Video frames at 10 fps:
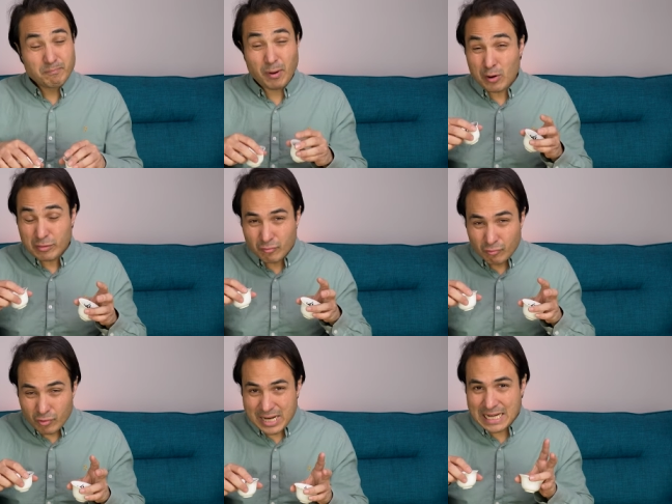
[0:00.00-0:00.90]
Both
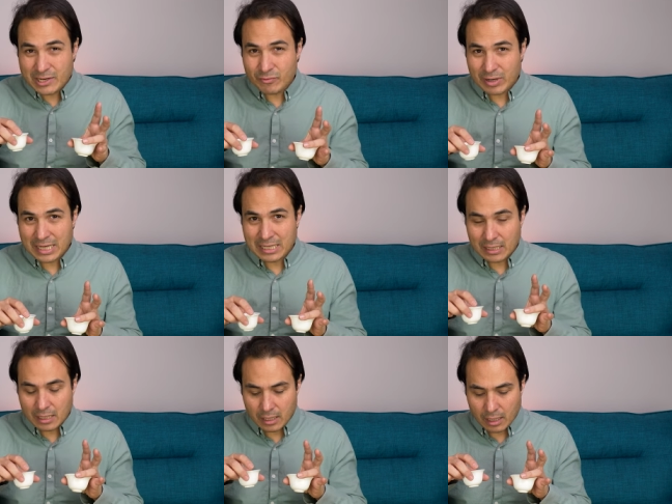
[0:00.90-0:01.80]
really,
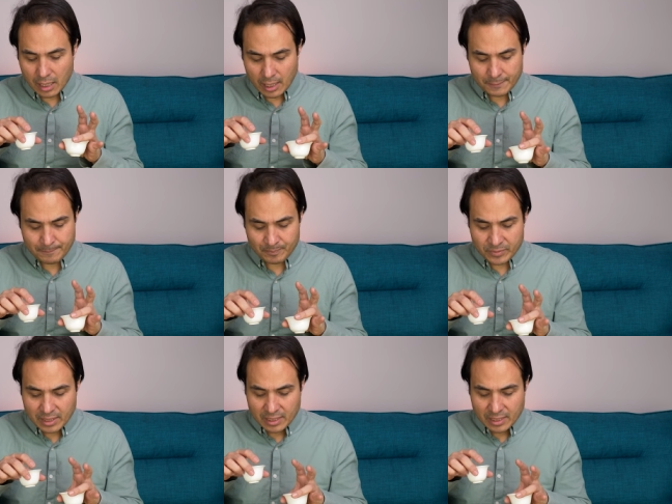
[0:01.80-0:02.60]
really um,